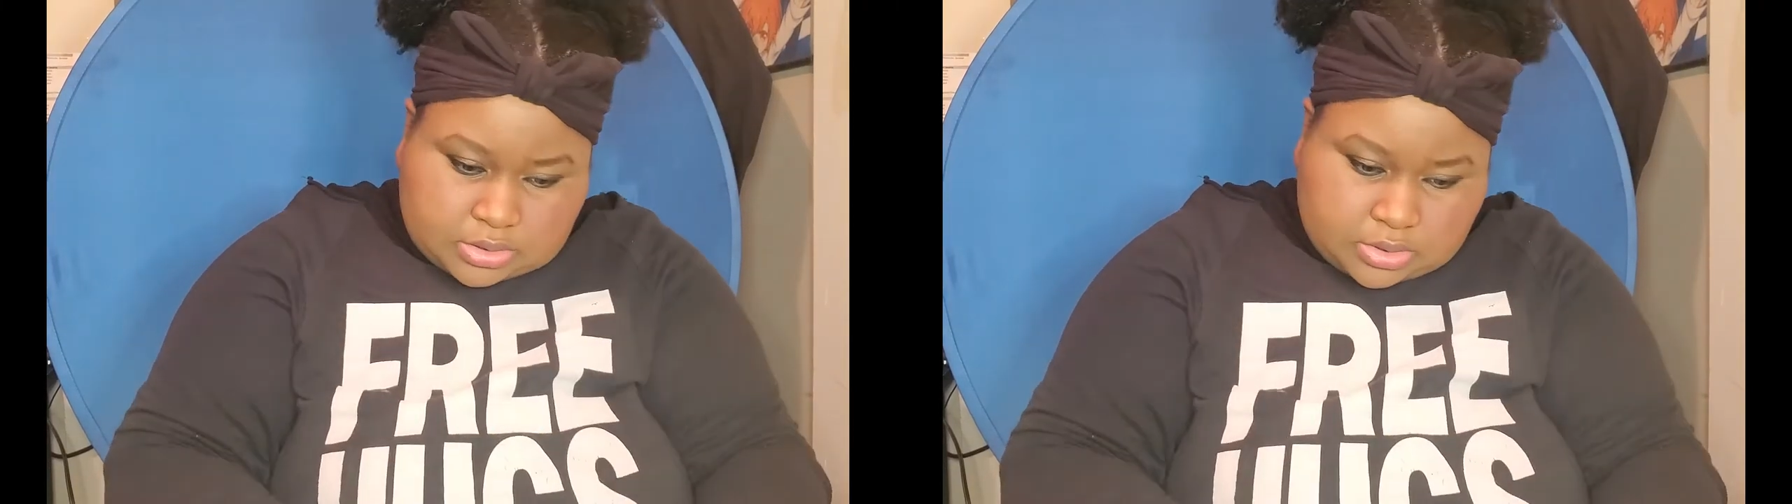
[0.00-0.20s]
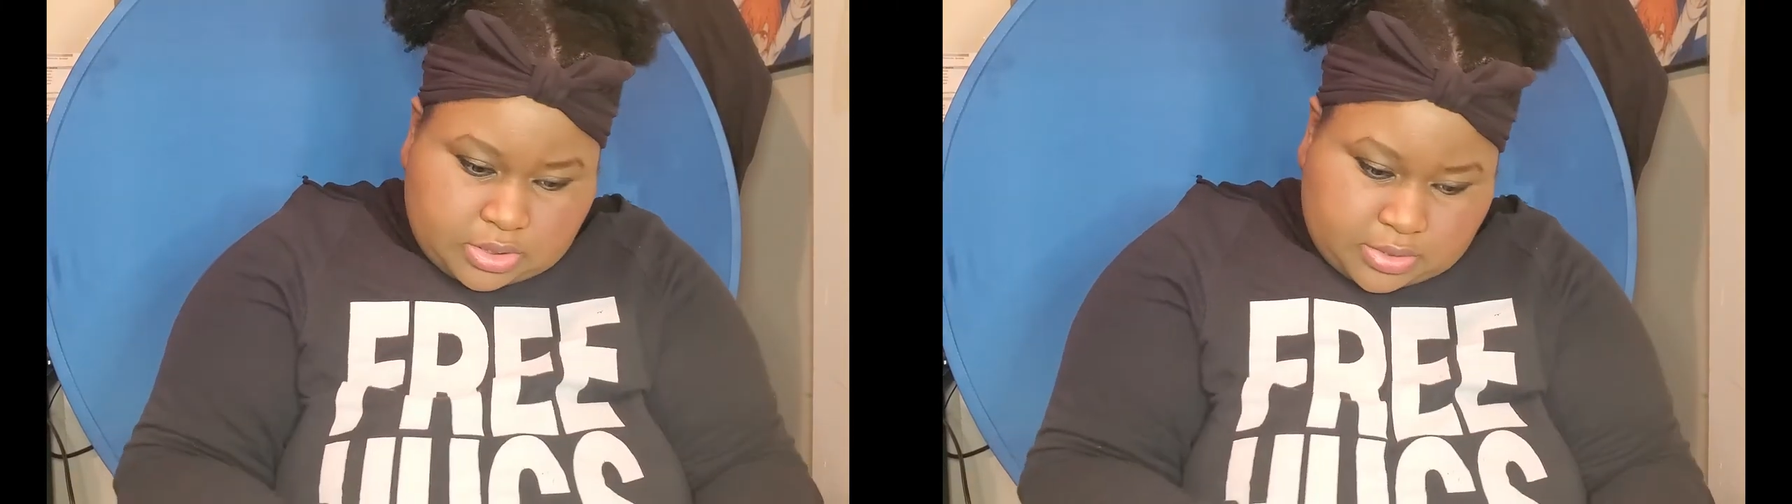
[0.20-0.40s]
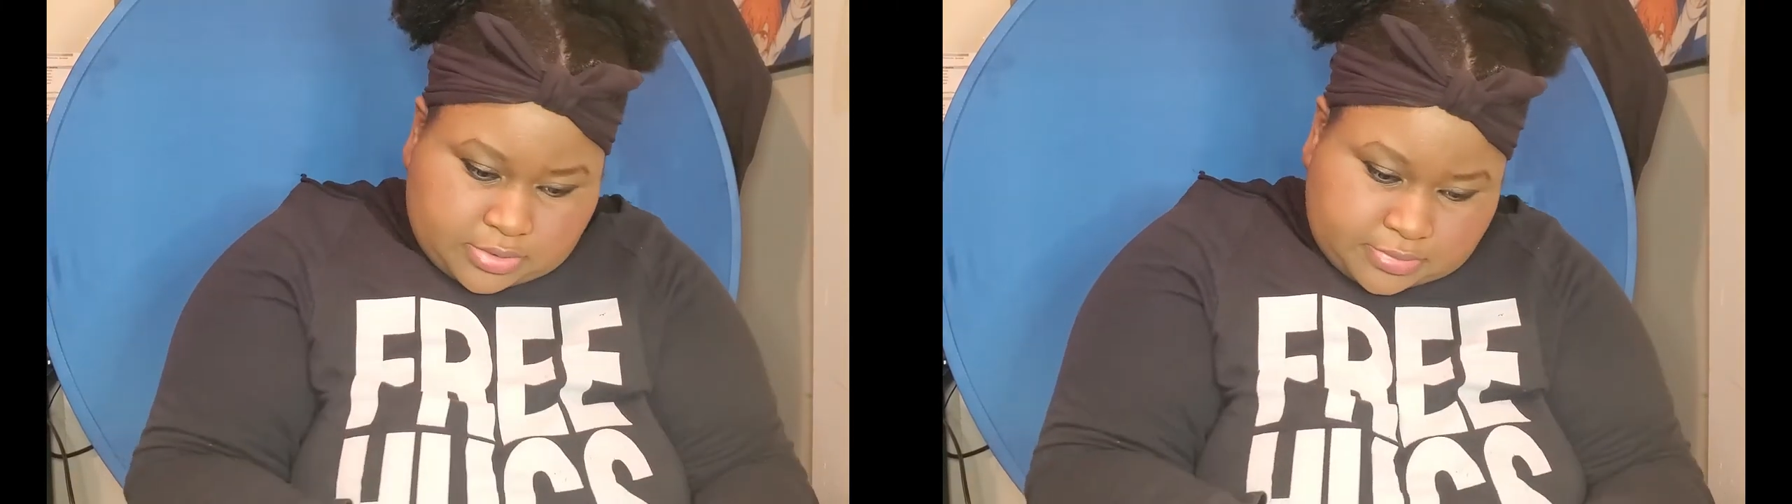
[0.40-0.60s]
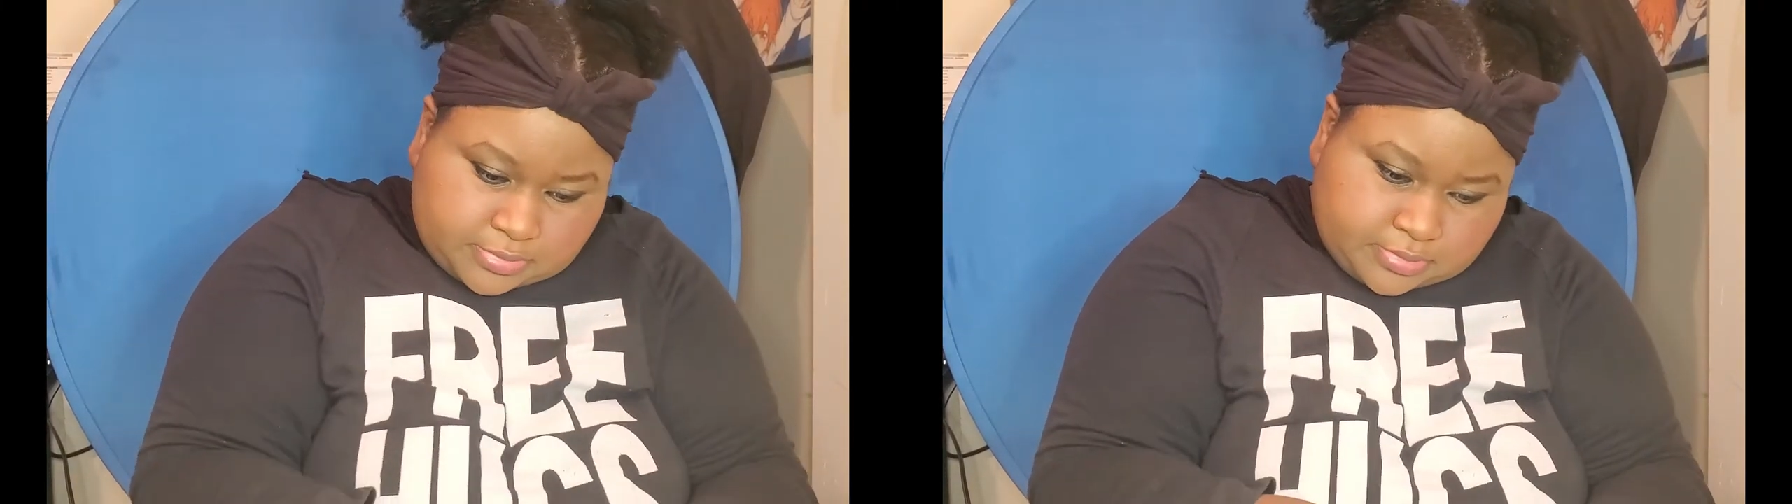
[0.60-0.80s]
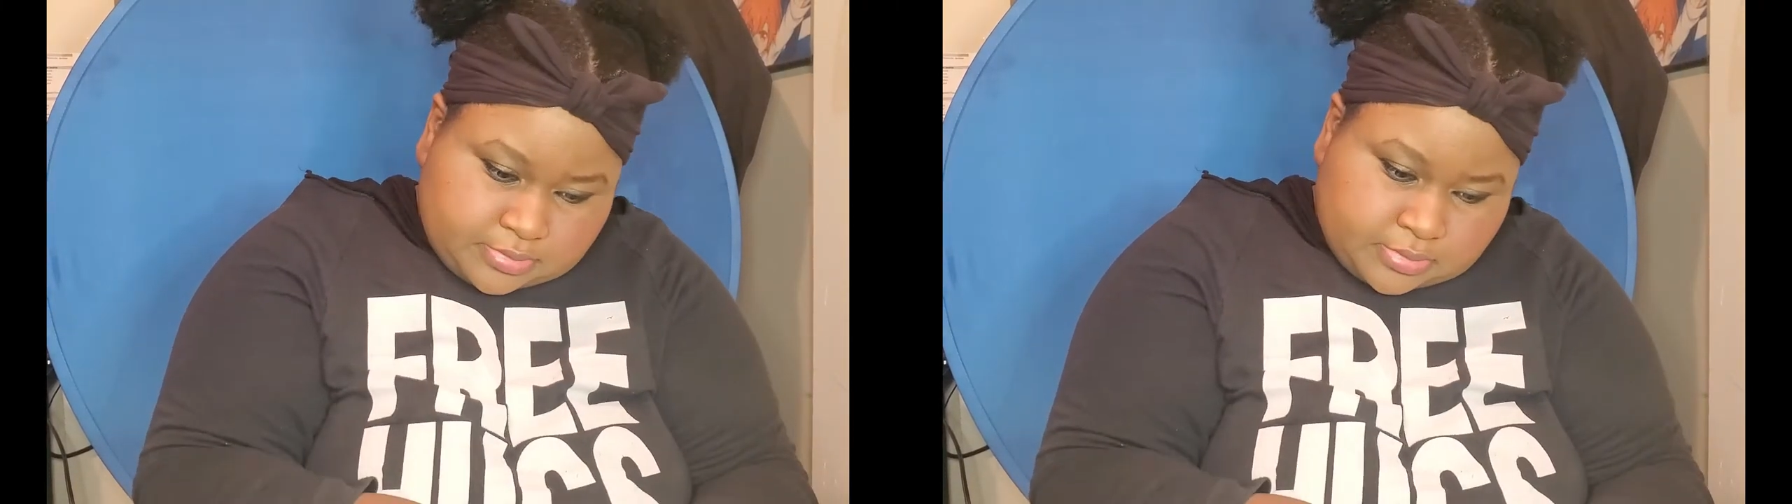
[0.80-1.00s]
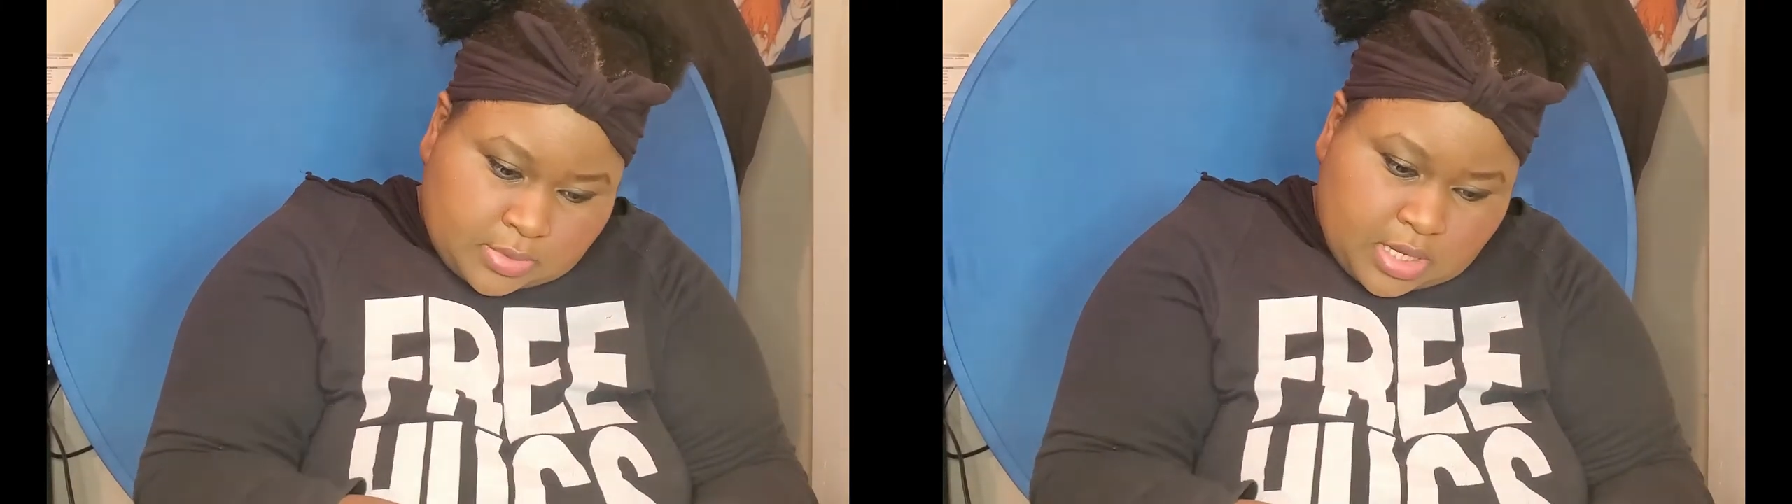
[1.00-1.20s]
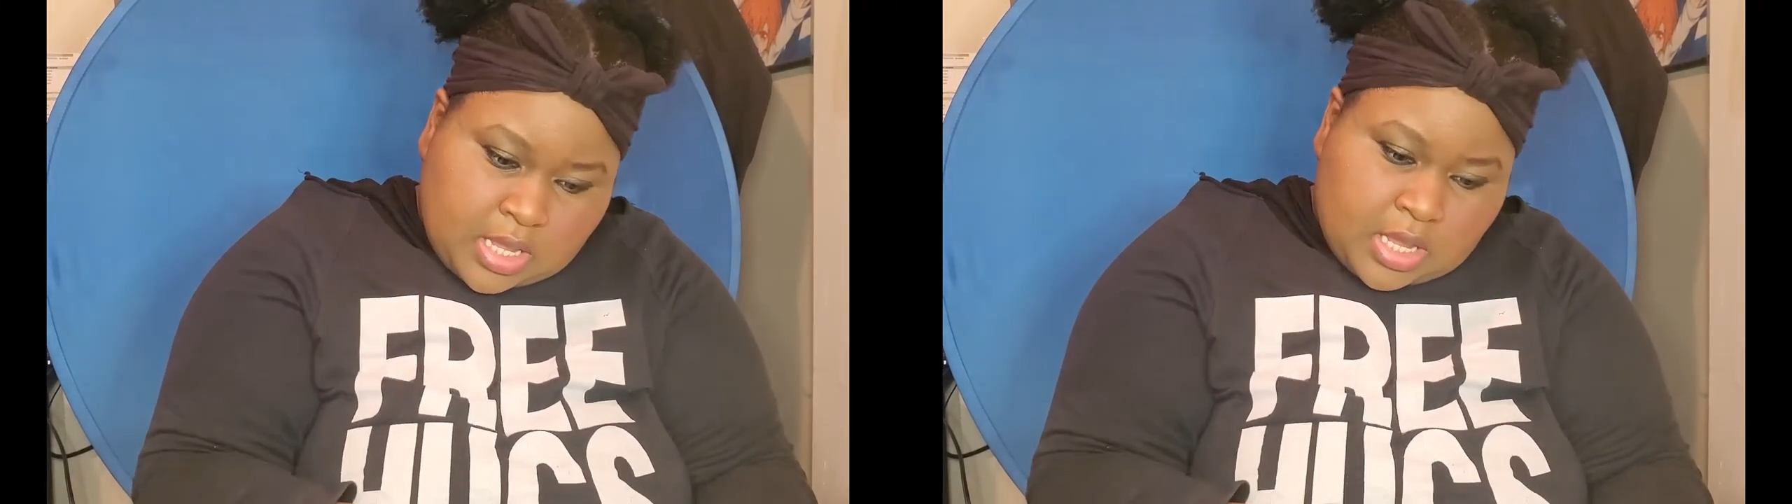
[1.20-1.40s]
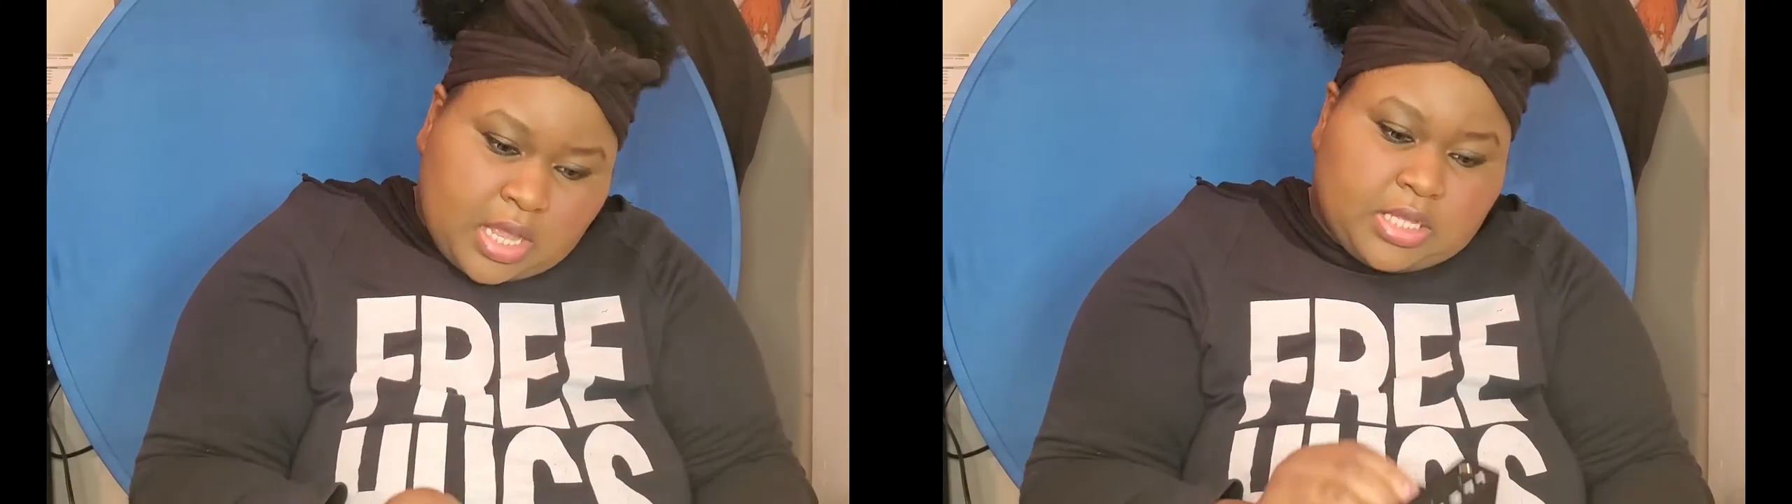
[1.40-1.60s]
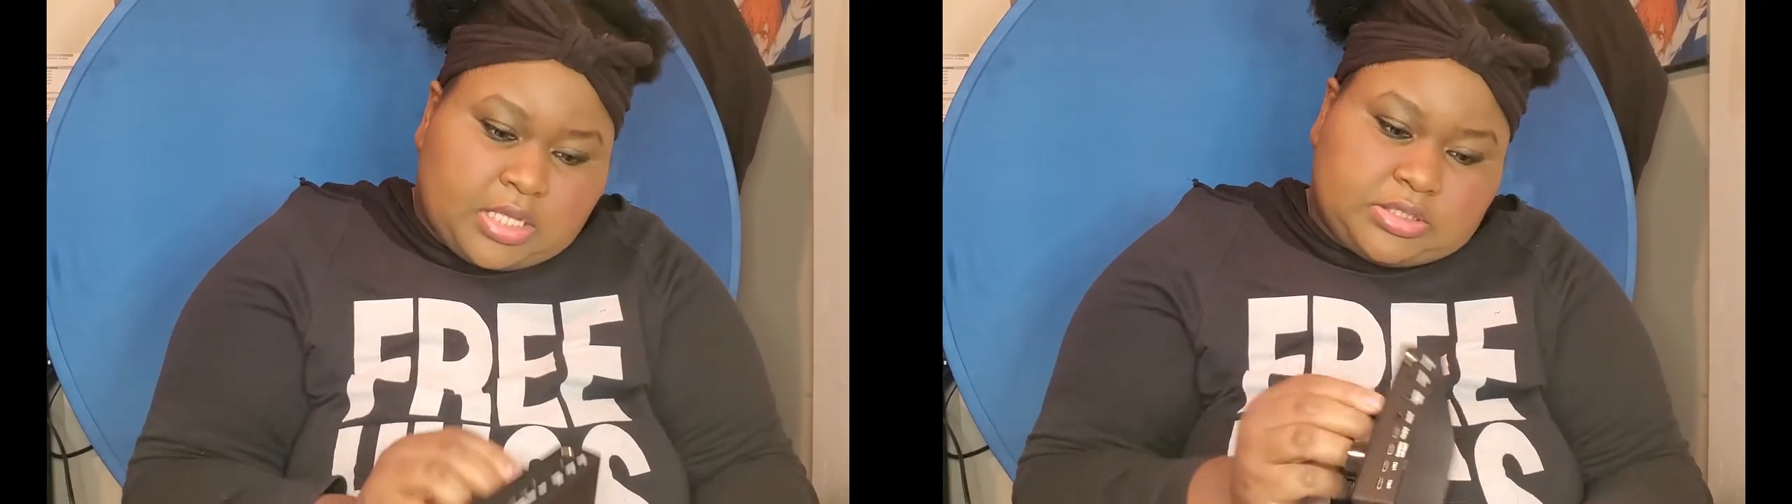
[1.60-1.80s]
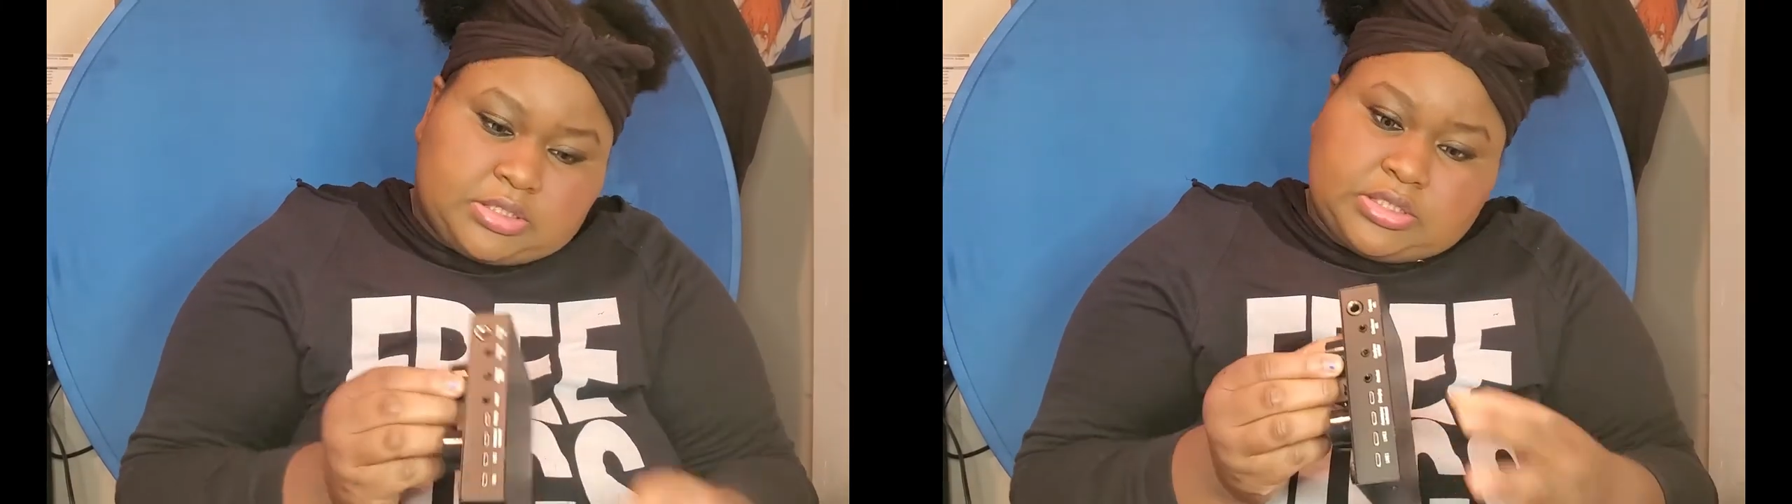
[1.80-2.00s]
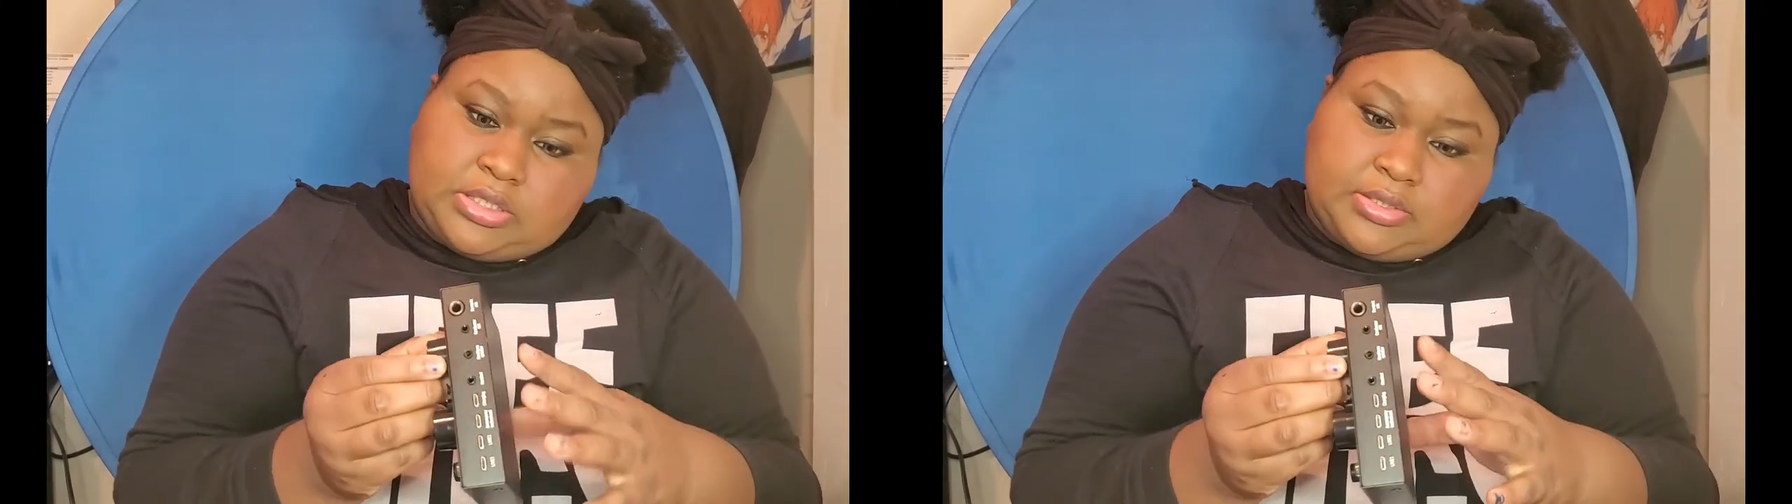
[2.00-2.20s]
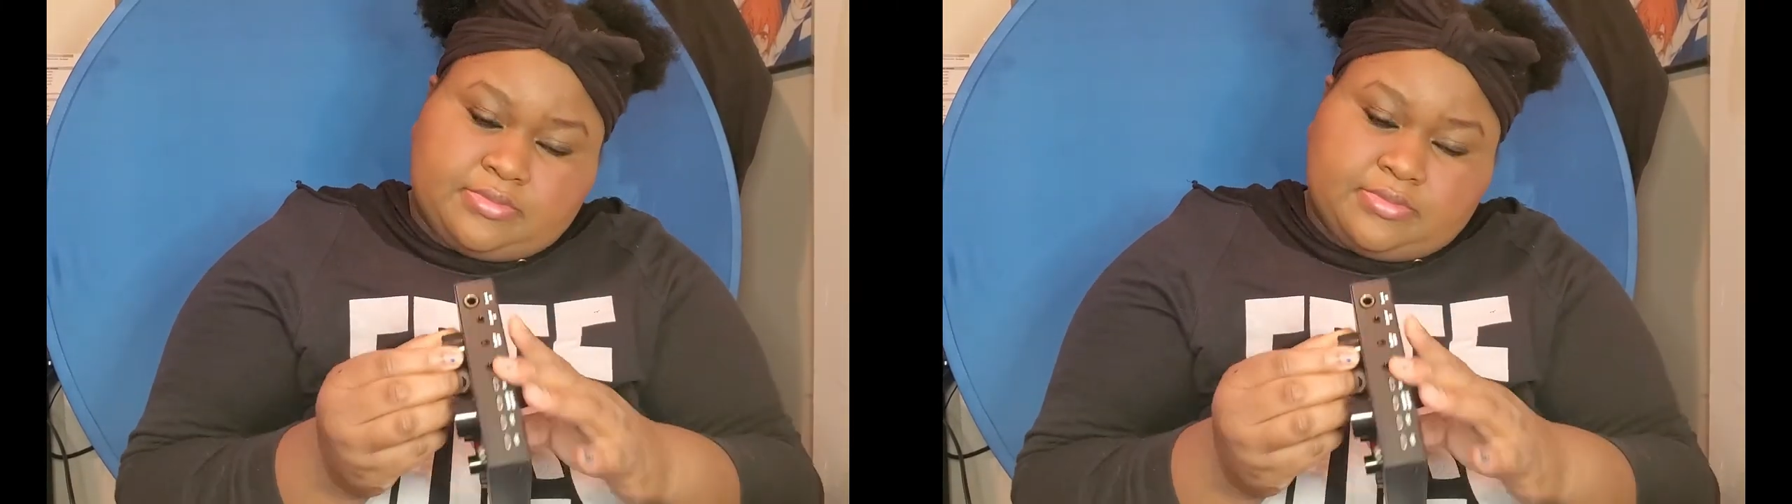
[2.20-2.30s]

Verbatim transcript: in here. I'll let you see.